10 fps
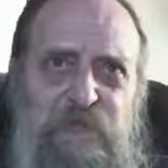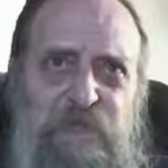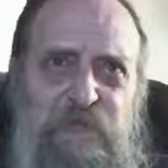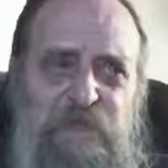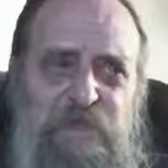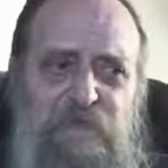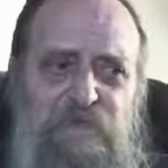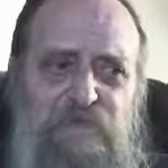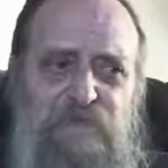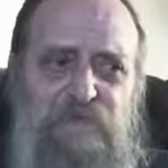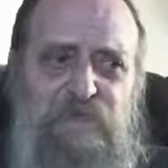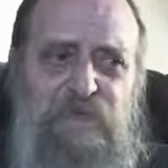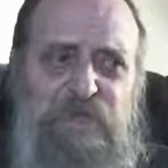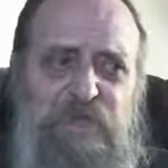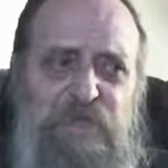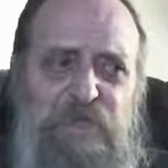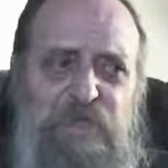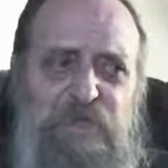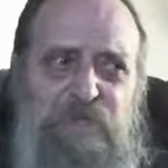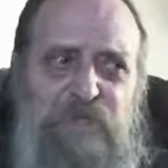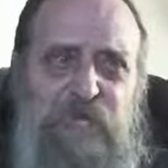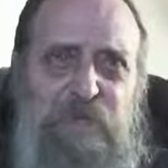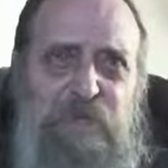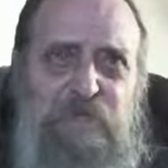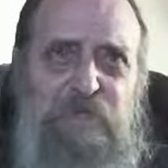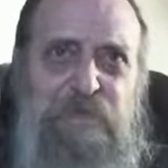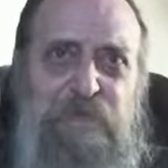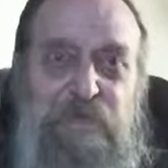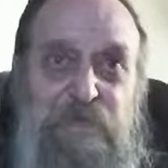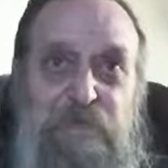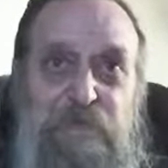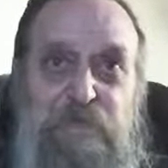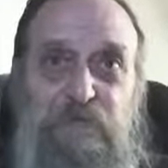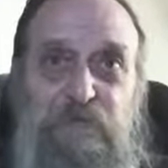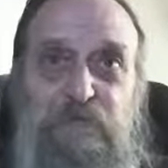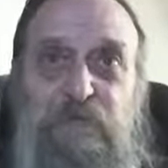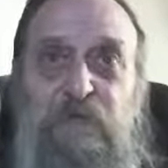um, to be able to